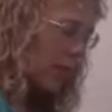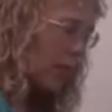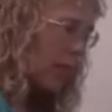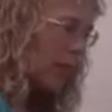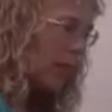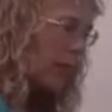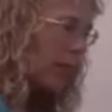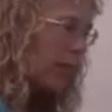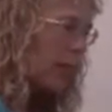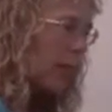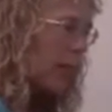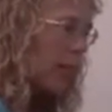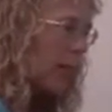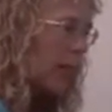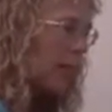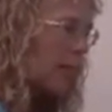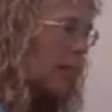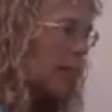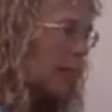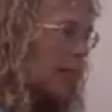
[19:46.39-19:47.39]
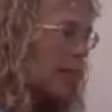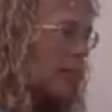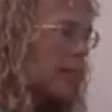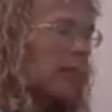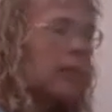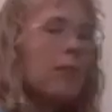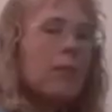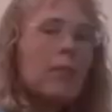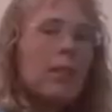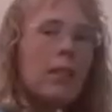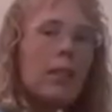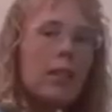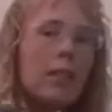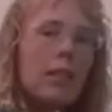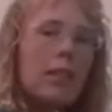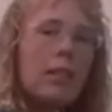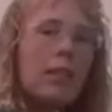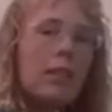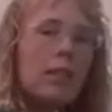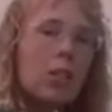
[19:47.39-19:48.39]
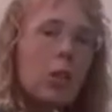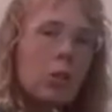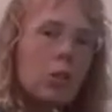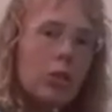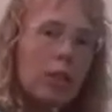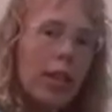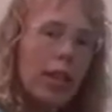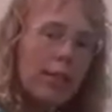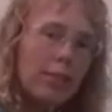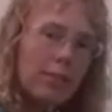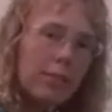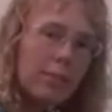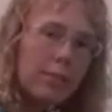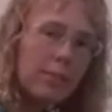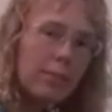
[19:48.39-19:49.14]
It starts with the note F.